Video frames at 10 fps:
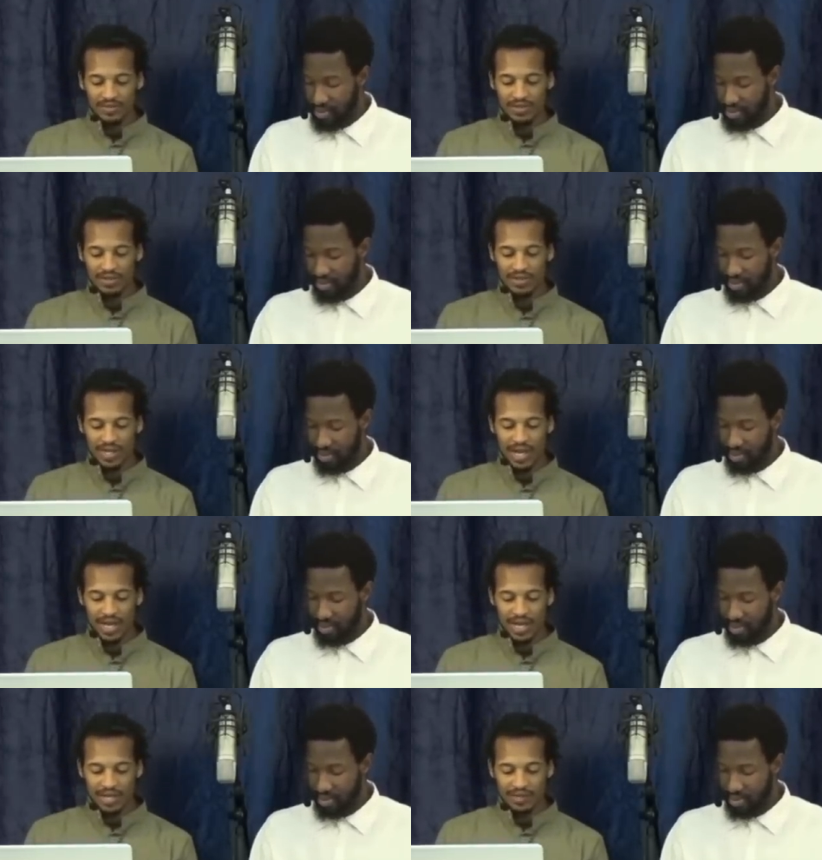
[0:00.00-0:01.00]
Speaker 1: sir, say
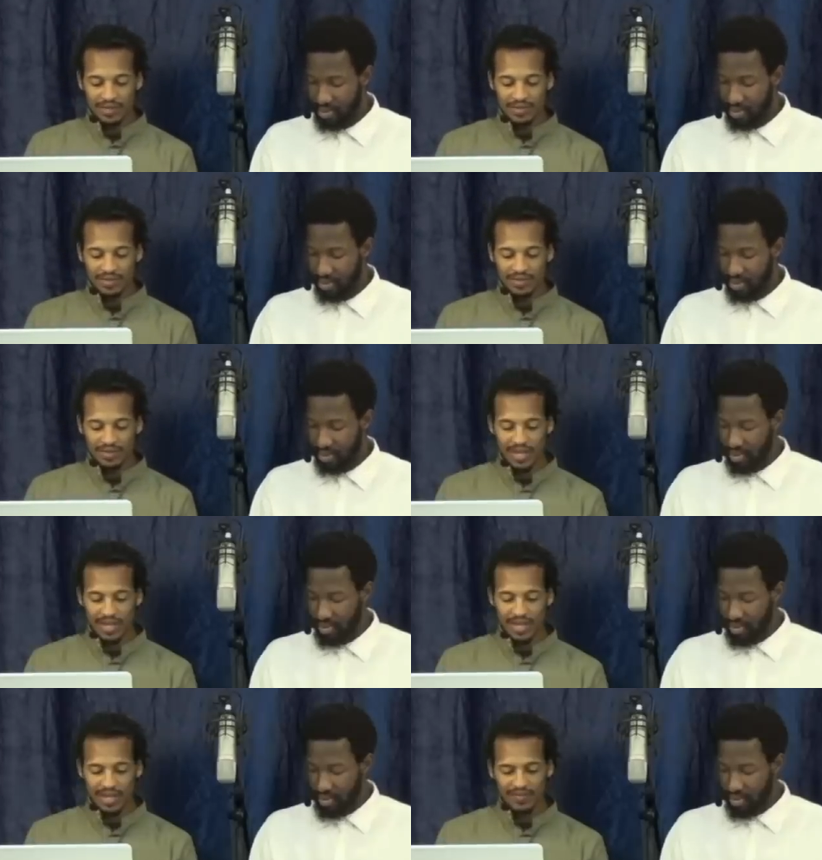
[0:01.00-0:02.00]
I, that
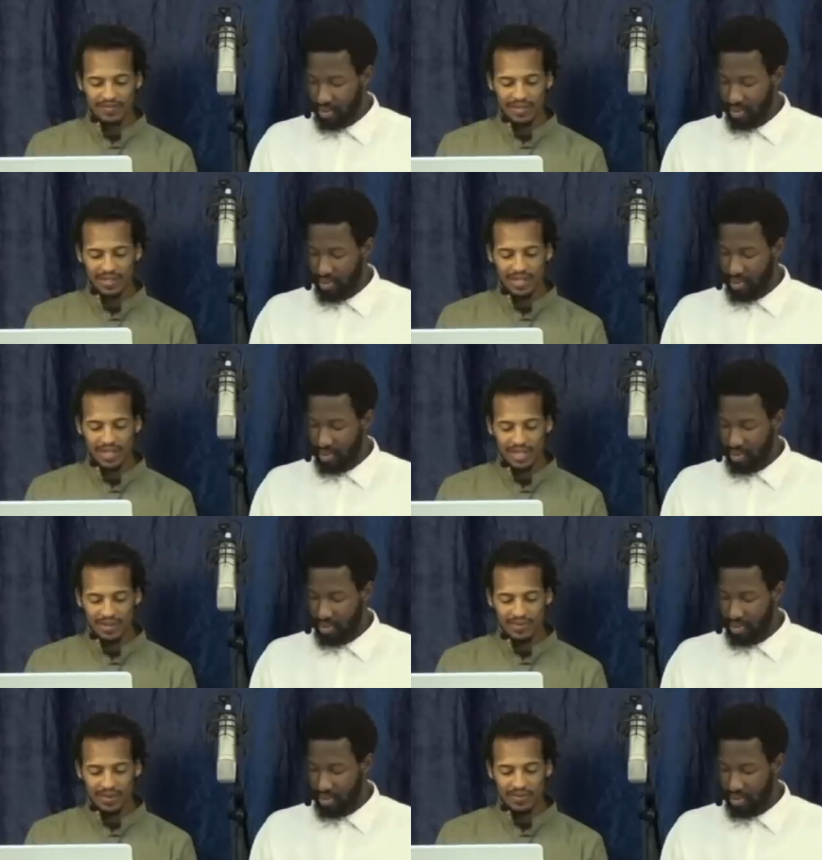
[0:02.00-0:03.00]
came from the
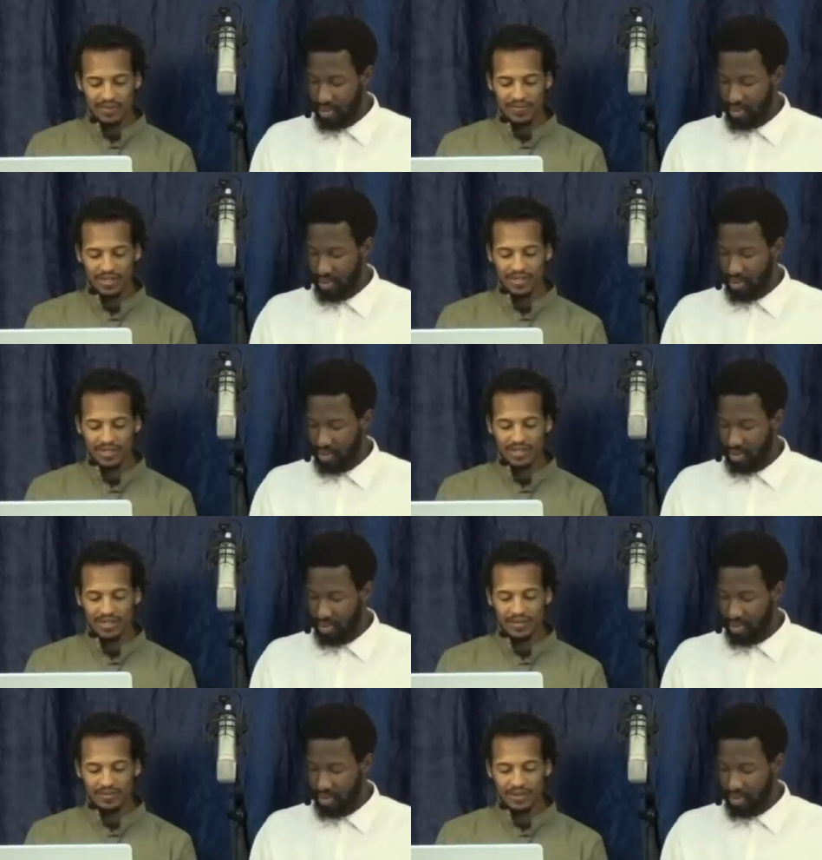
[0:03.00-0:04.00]
deep and were fitted into
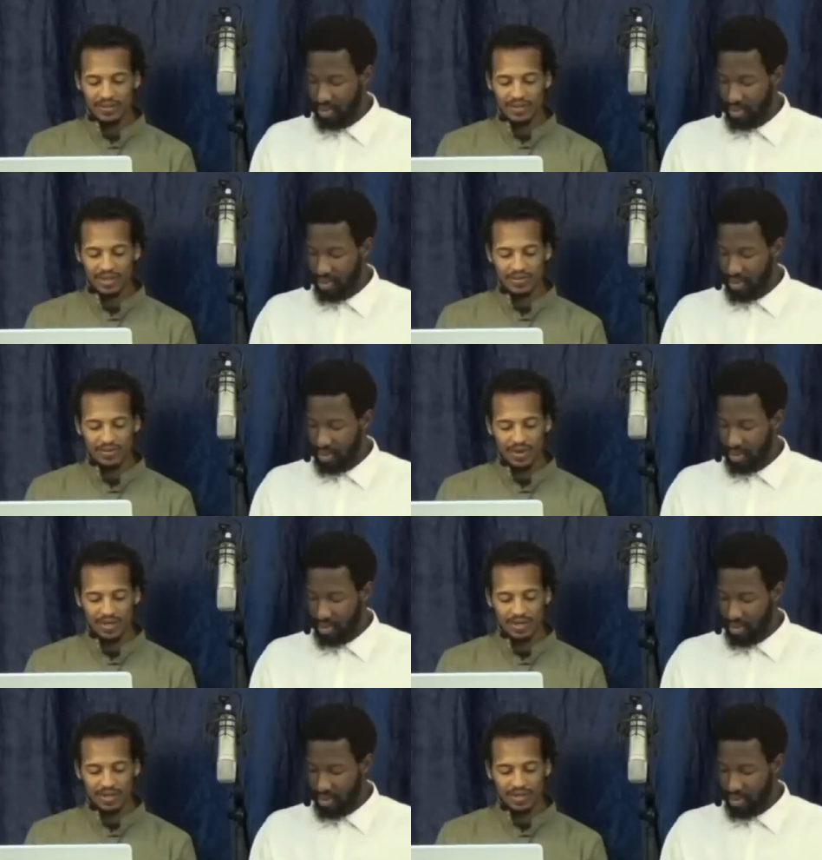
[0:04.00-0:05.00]
the building, who are
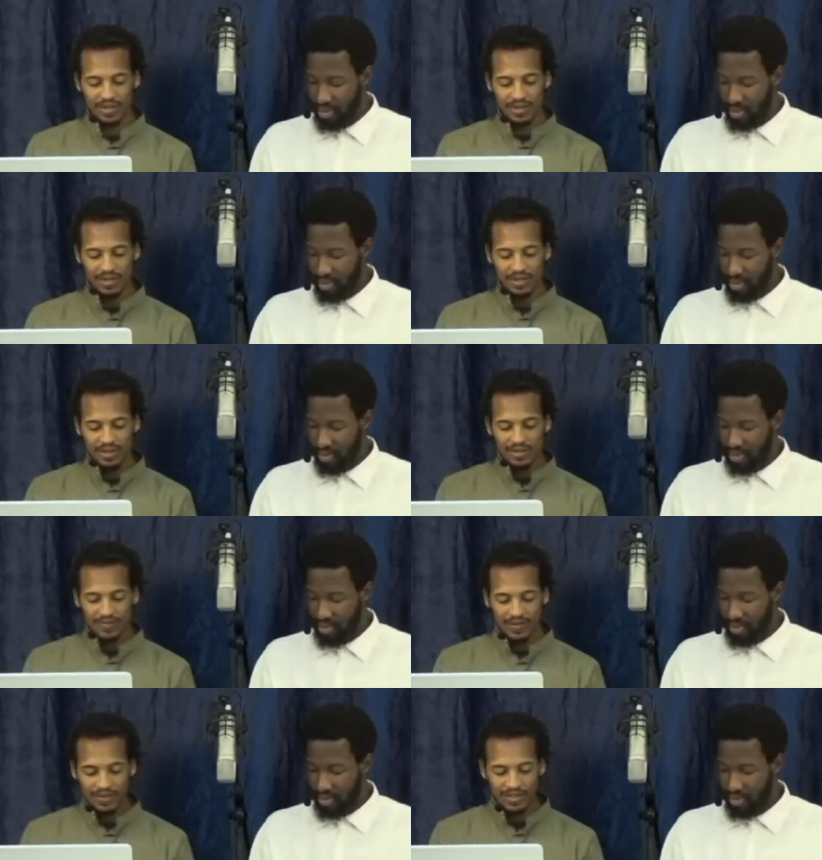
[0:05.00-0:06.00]
they? The
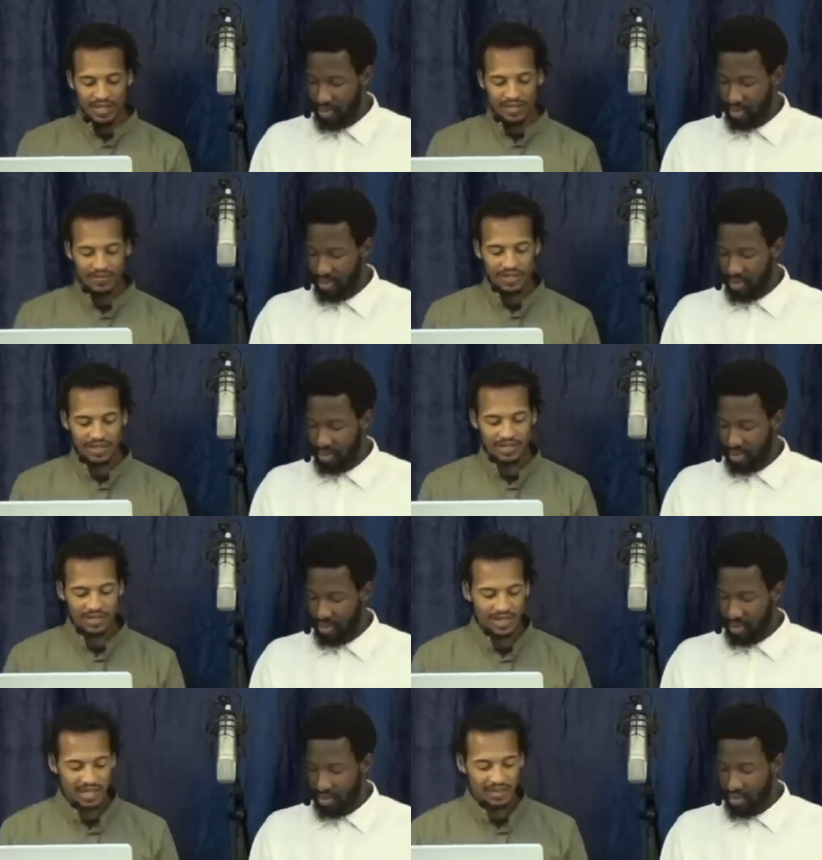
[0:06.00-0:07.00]
first, saith he,
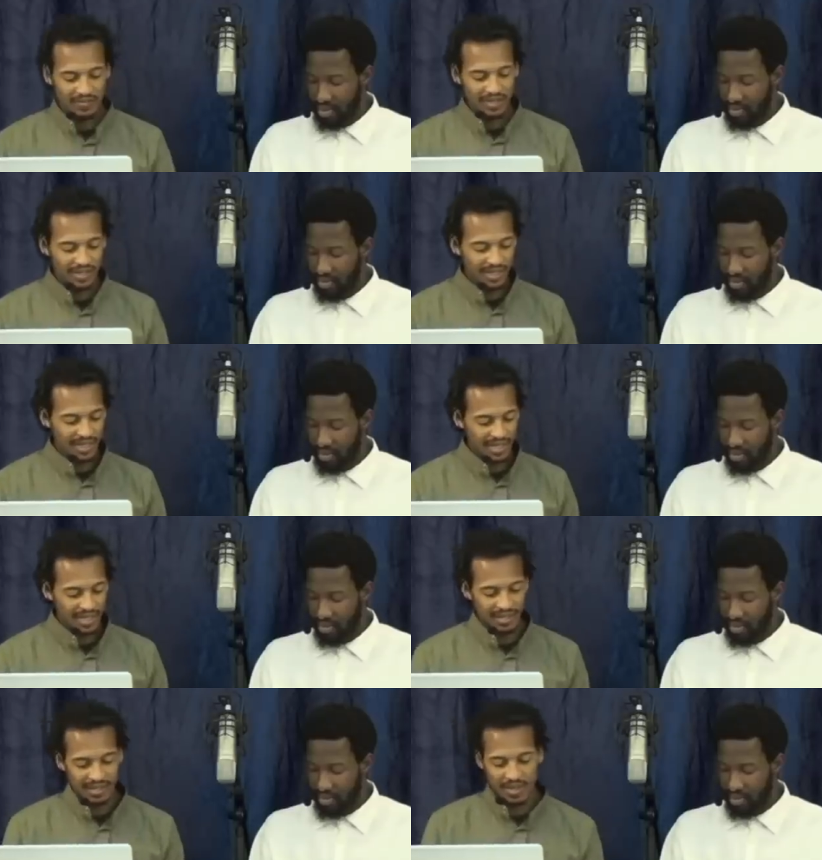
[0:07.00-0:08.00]
even the
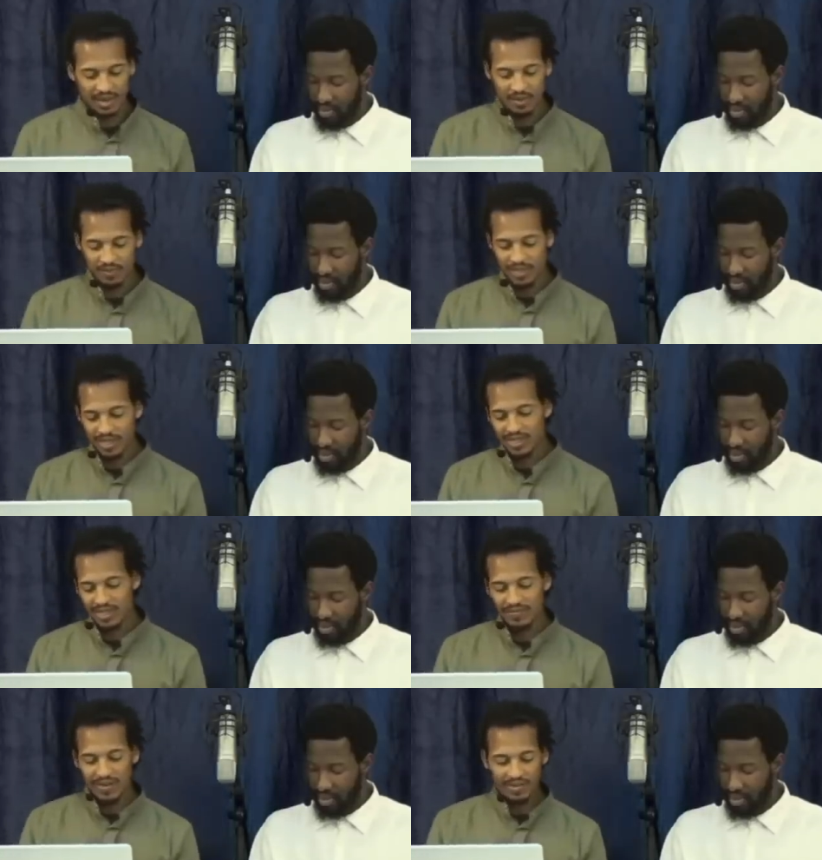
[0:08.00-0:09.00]
ten that were placed in
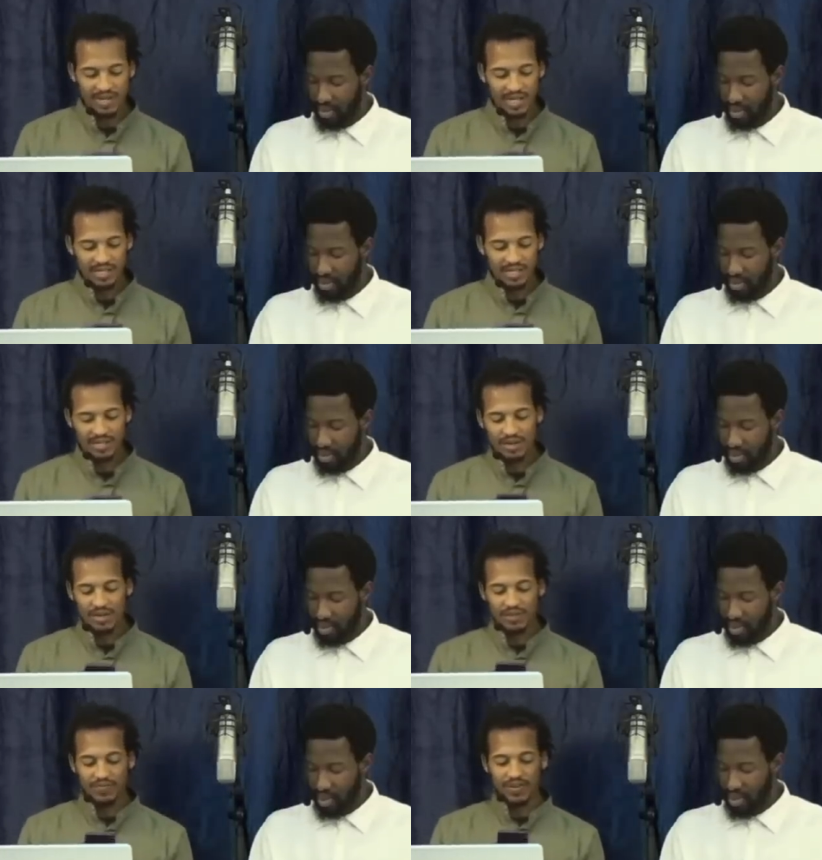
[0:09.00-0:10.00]
the foundation are
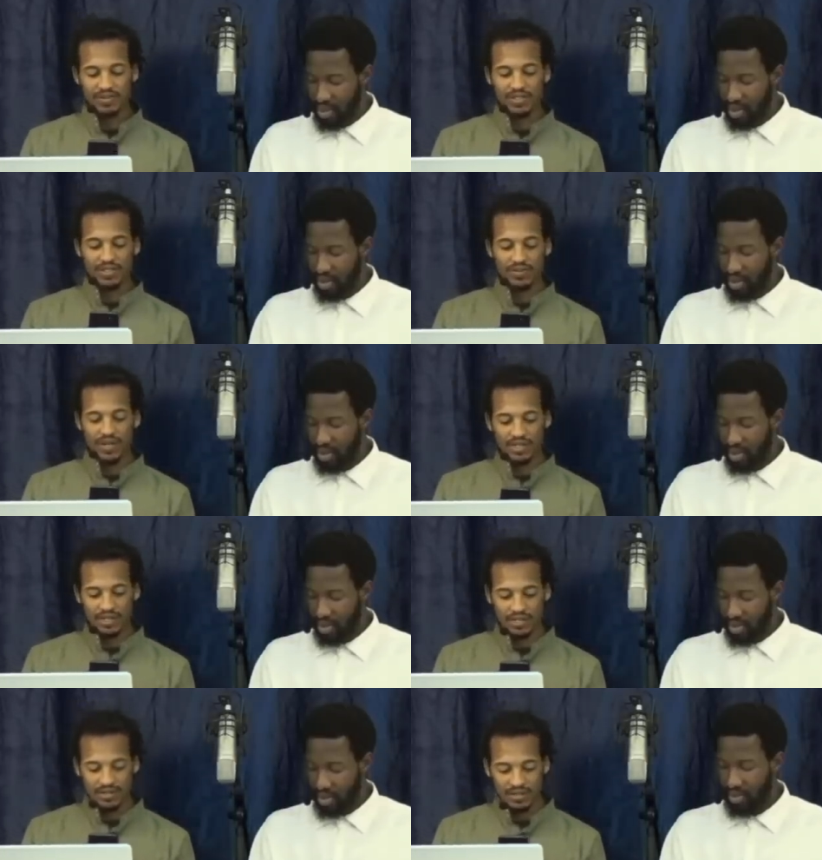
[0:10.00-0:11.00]
the first
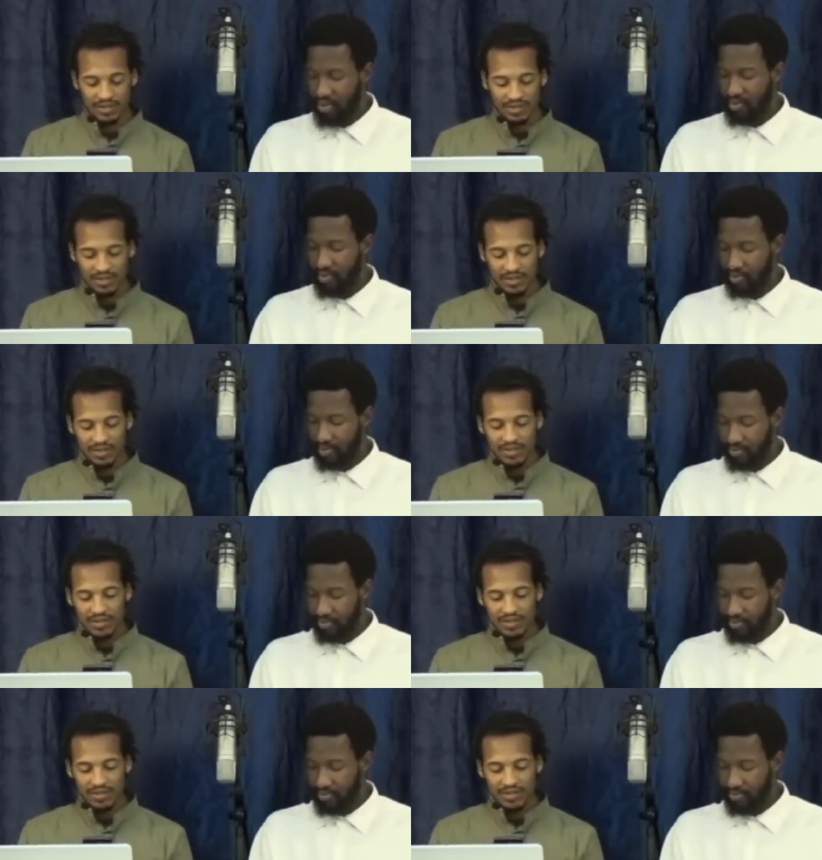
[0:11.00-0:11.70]
generation. The